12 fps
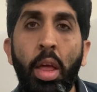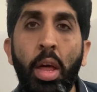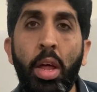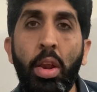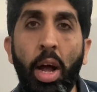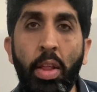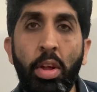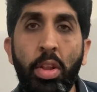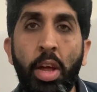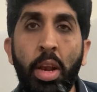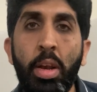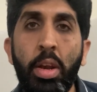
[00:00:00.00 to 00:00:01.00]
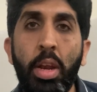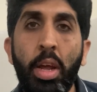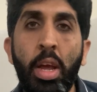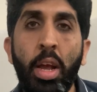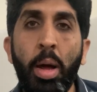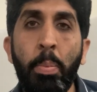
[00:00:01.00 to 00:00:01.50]
rather than
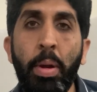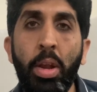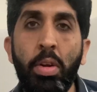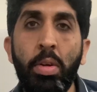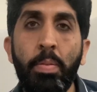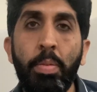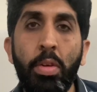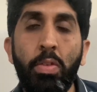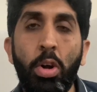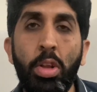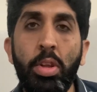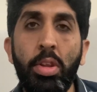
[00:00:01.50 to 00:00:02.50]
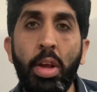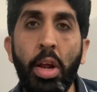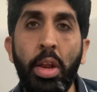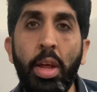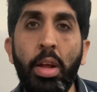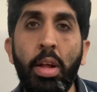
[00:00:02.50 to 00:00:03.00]
digging a pit for this
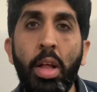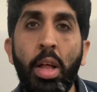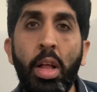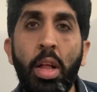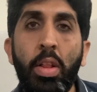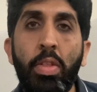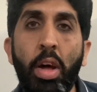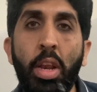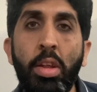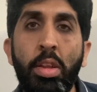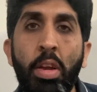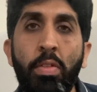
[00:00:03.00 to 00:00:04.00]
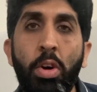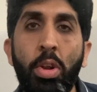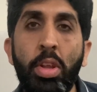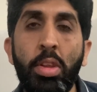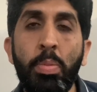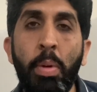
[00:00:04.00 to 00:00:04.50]
cutting. The reason for
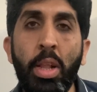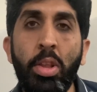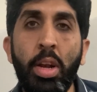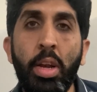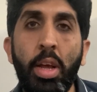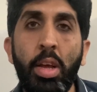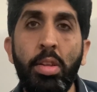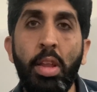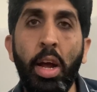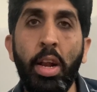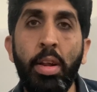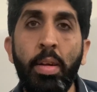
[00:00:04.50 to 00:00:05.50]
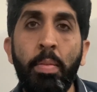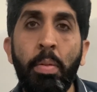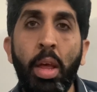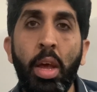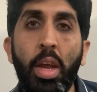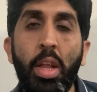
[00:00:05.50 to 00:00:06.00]
this method is that
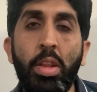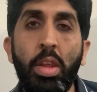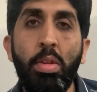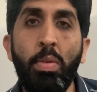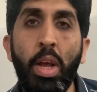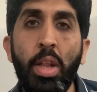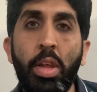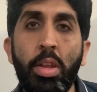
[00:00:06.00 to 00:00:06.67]
in this way the